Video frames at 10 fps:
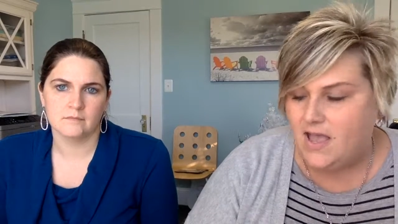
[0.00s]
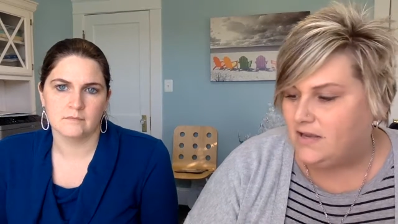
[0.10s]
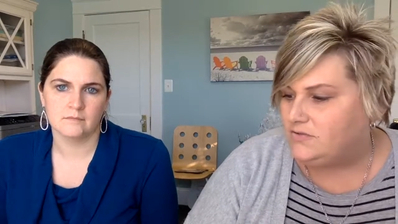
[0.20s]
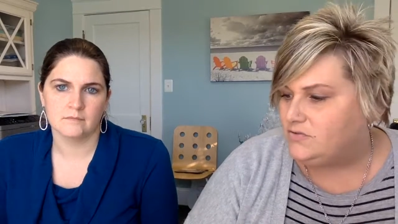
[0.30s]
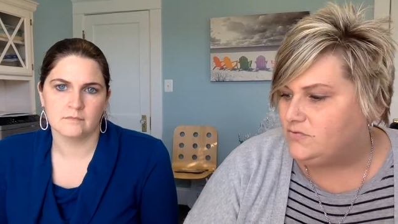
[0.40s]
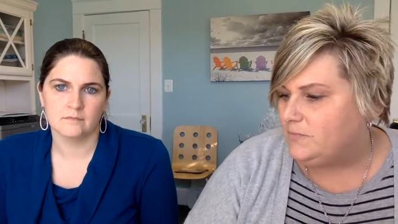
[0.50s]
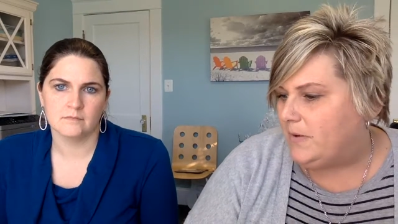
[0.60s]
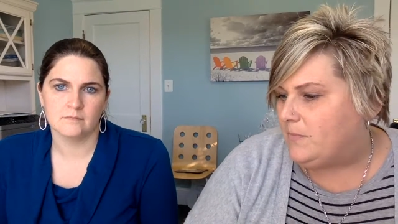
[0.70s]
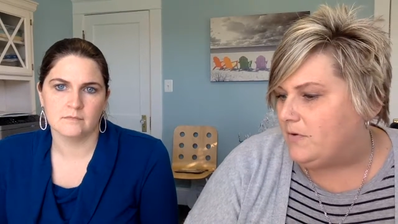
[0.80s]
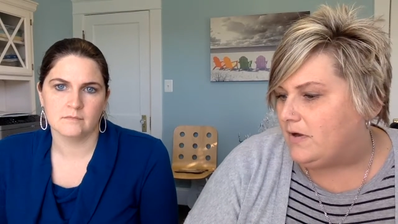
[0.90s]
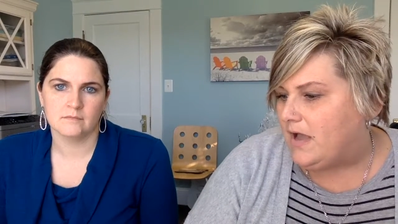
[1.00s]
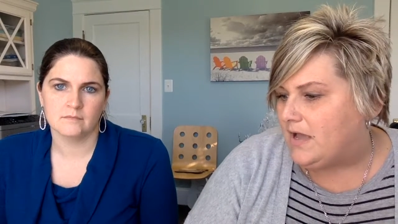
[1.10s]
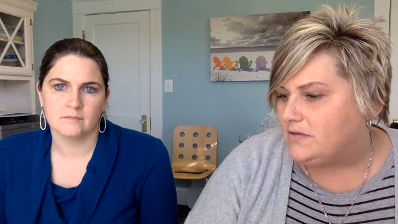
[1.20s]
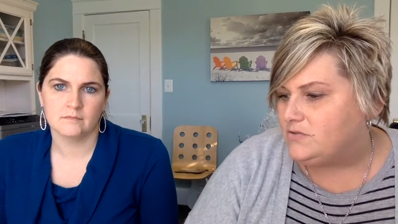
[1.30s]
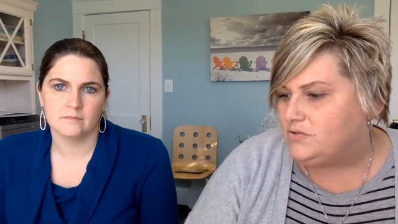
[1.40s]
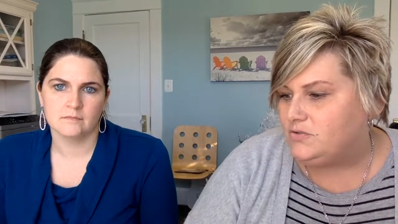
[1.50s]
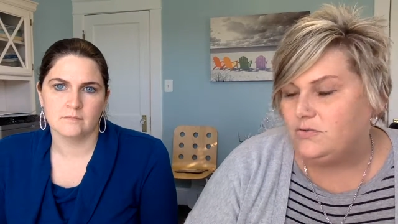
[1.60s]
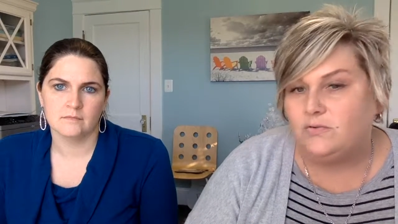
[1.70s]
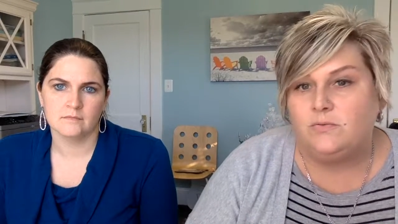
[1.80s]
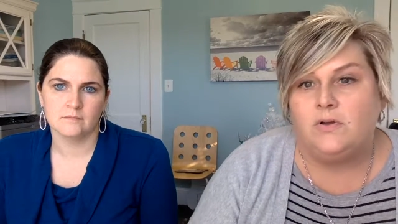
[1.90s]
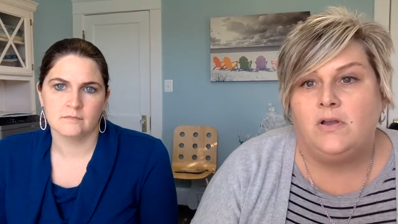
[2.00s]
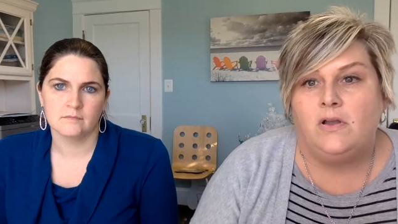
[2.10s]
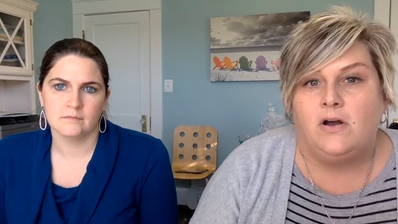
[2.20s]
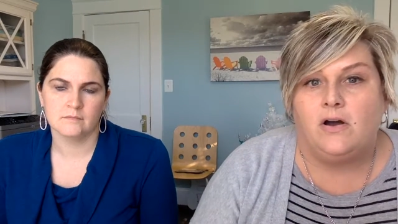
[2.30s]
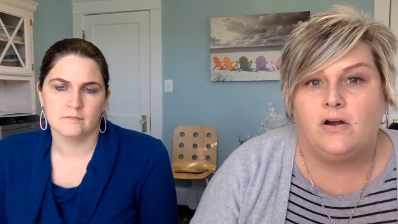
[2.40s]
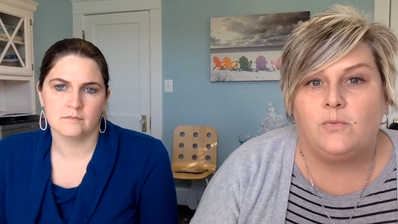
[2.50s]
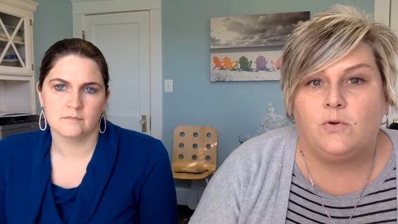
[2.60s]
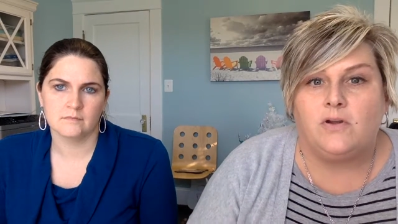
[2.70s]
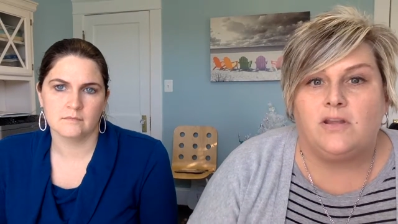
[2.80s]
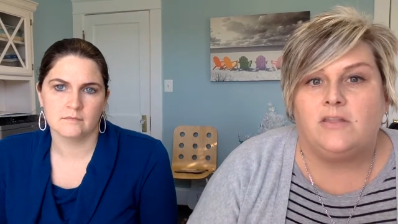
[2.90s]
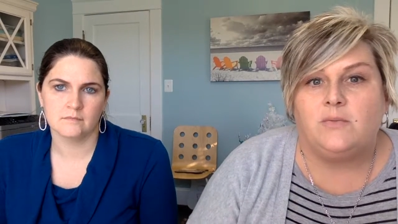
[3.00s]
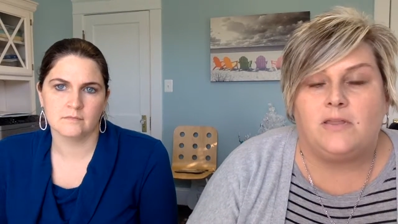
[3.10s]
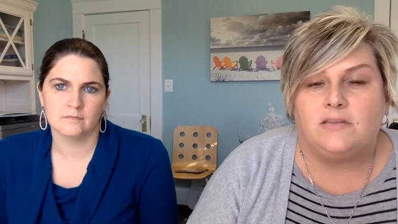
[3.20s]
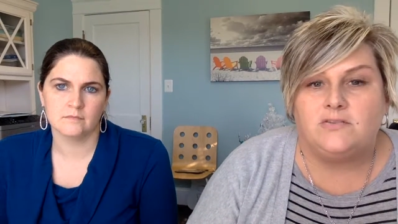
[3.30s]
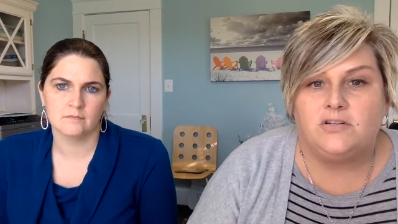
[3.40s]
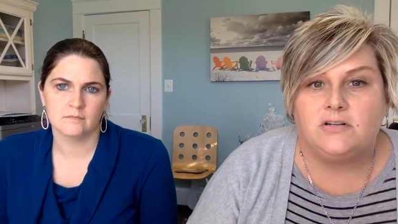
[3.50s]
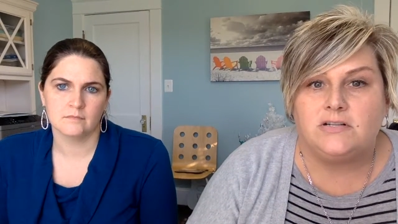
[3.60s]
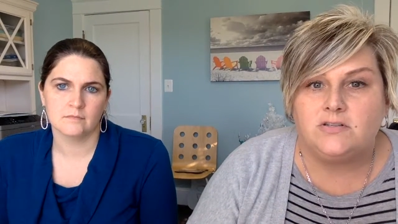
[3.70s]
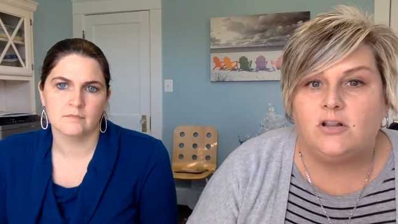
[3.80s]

Speaker 1: And just remember, as you are working throughout this year, it's